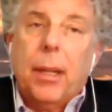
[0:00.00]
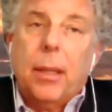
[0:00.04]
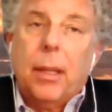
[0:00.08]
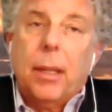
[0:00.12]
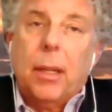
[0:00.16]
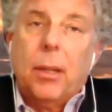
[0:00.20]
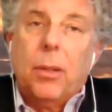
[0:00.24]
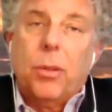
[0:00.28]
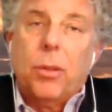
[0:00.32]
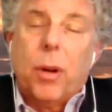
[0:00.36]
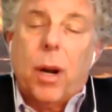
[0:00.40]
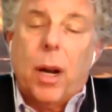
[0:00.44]

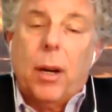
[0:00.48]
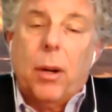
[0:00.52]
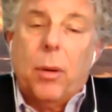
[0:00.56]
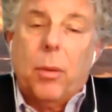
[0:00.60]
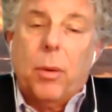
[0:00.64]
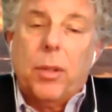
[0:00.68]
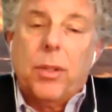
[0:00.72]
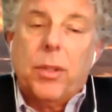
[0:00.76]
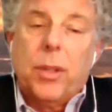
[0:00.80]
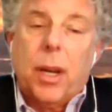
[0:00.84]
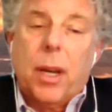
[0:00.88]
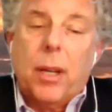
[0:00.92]
try
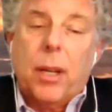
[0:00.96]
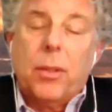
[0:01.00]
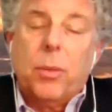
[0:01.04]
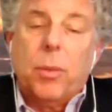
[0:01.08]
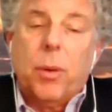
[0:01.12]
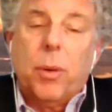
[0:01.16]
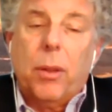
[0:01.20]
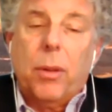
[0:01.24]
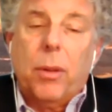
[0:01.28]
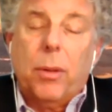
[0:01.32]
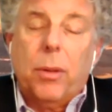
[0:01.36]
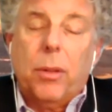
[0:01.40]
to assess
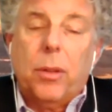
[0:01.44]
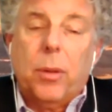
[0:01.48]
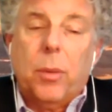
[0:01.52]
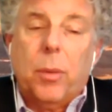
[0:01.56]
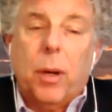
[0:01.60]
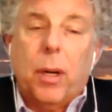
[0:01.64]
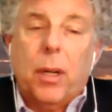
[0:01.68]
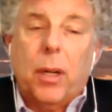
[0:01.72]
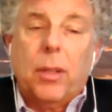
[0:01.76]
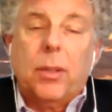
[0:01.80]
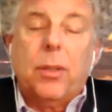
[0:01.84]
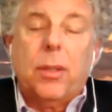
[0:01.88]
whether and to
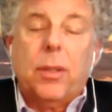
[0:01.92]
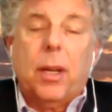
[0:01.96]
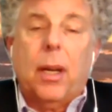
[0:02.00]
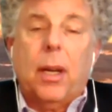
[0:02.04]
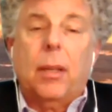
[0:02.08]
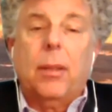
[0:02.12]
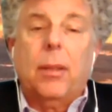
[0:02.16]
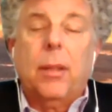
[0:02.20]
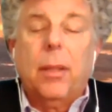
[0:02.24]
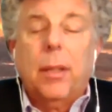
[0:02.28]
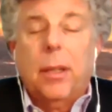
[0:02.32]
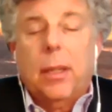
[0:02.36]
what
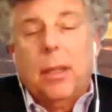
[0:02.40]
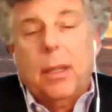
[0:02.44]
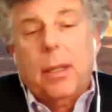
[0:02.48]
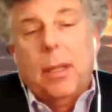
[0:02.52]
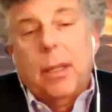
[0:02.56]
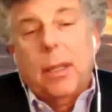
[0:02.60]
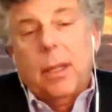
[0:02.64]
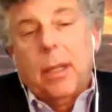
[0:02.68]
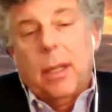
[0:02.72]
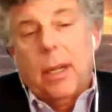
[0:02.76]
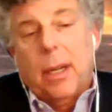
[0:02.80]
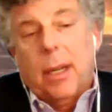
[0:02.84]
extent
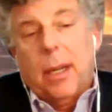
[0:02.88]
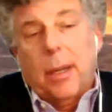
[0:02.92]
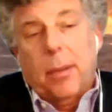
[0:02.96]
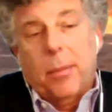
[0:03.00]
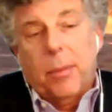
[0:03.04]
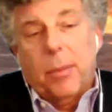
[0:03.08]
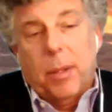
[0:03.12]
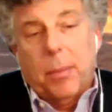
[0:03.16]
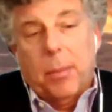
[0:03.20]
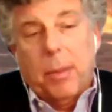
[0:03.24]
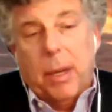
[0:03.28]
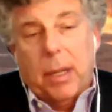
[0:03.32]

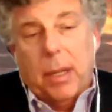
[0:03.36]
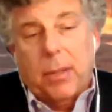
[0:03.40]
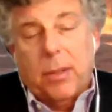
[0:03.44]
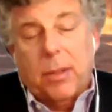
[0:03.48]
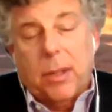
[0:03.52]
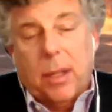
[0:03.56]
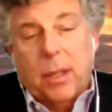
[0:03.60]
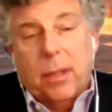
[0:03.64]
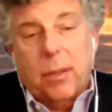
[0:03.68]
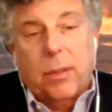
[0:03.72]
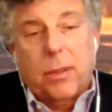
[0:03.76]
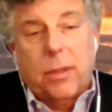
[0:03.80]
it makes
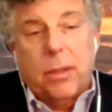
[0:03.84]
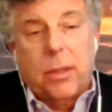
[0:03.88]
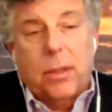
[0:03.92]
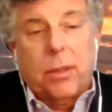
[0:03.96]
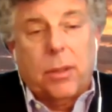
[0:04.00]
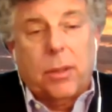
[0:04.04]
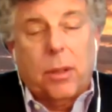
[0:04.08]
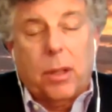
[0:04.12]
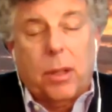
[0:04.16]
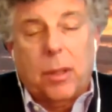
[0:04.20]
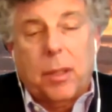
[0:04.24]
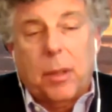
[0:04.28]
sense to
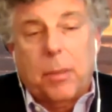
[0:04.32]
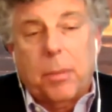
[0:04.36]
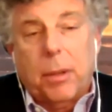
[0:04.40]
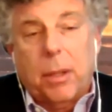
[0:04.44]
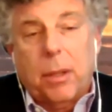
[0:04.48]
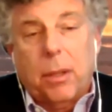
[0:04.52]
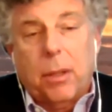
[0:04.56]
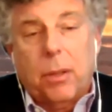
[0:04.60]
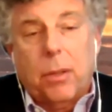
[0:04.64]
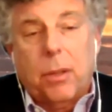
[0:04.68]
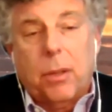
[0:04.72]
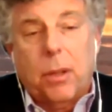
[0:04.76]
start
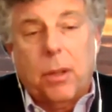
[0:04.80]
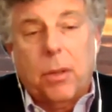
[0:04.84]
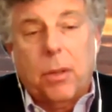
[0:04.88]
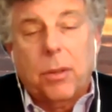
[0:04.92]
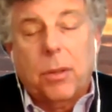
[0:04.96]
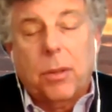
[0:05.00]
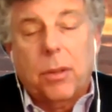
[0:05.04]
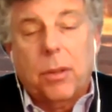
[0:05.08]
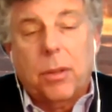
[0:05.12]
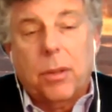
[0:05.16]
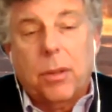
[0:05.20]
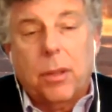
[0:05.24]
dipping their
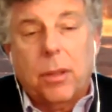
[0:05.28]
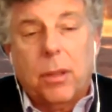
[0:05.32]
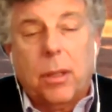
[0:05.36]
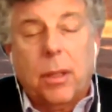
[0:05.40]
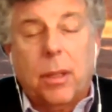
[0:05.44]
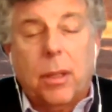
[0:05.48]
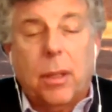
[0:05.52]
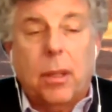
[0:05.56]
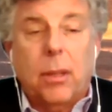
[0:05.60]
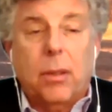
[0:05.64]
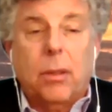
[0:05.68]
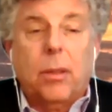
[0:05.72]
toes into
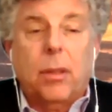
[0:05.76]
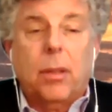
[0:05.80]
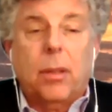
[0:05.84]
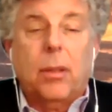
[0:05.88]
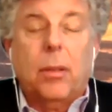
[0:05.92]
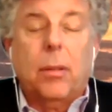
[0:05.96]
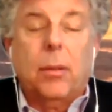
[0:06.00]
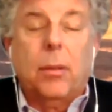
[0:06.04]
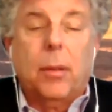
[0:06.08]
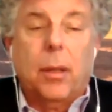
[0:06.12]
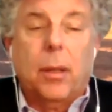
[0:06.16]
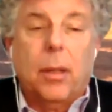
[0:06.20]
looking
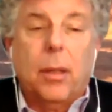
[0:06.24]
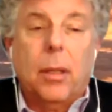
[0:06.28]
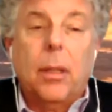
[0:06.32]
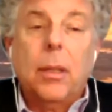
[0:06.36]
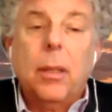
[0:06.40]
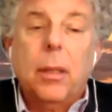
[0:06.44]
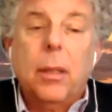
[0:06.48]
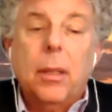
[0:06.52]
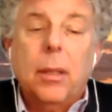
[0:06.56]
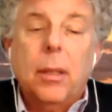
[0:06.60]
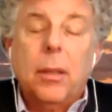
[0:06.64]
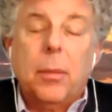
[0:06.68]
into
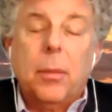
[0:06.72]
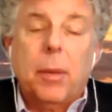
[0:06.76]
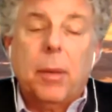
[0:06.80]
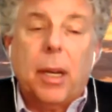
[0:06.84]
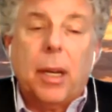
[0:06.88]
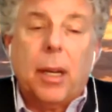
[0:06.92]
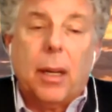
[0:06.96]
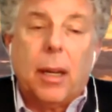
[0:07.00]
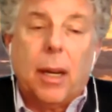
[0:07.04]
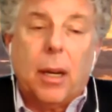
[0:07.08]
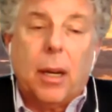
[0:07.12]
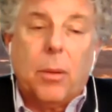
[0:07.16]
to
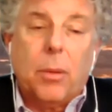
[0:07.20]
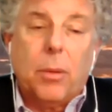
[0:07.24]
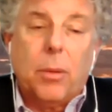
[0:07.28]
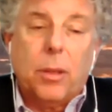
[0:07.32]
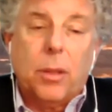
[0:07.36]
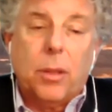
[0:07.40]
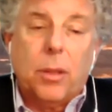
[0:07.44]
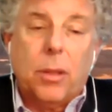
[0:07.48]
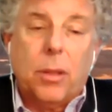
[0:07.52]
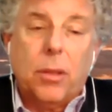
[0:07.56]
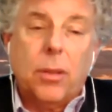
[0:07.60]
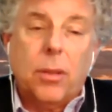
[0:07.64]
making
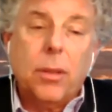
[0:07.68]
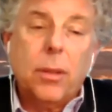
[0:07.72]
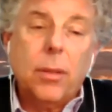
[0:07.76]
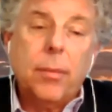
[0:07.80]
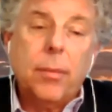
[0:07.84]
acquisitions.